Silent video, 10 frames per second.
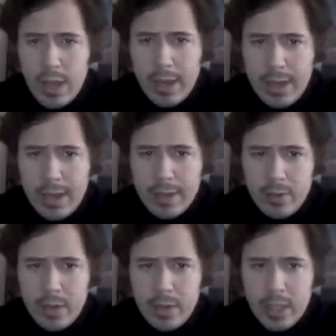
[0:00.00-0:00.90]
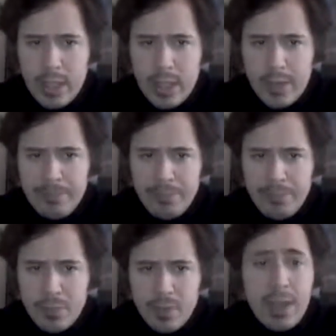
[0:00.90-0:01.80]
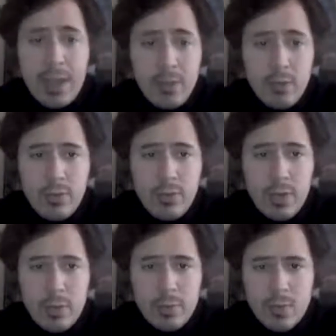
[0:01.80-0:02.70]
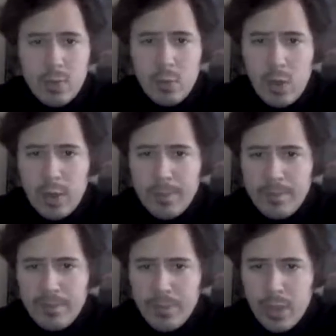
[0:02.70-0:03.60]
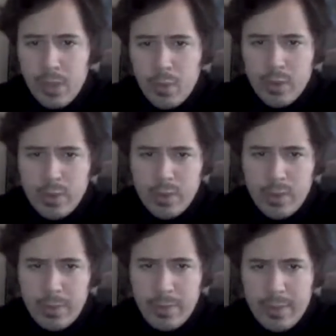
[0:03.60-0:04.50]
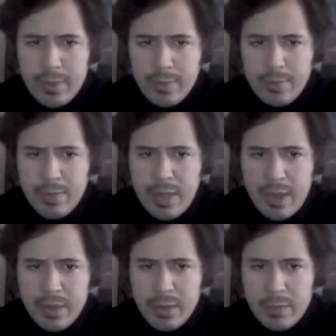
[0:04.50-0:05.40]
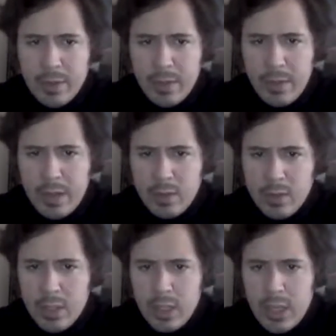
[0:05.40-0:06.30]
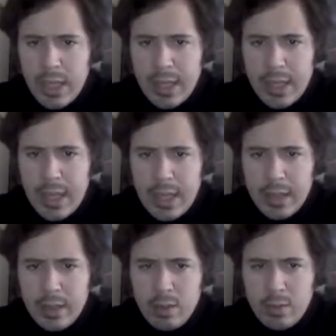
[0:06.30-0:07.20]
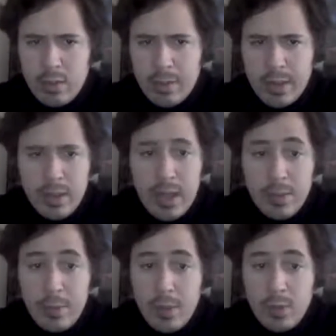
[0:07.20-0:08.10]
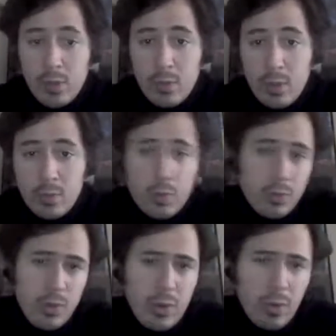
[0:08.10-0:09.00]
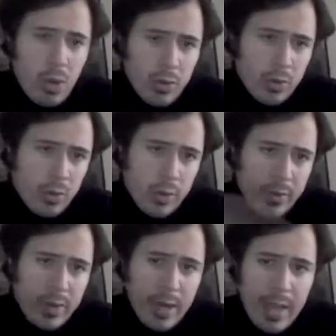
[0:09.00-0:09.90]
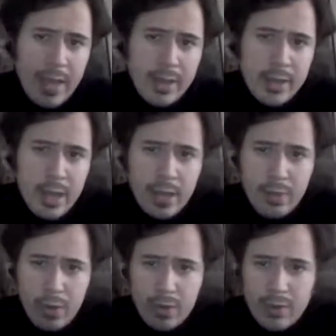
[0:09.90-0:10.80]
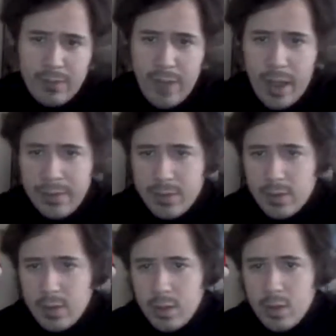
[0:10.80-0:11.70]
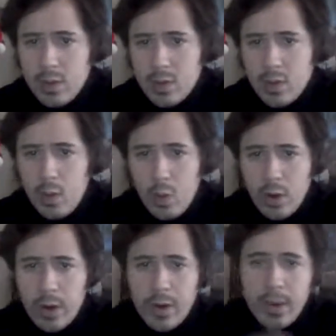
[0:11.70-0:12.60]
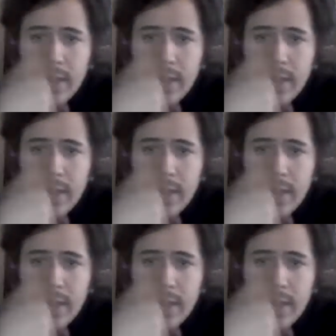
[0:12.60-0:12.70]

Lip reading: I got to do the standalone films one, which seems to be settling pretty well, and then there'll be the class projects one, which I will also do at the very end. The Lost Scene 5's score.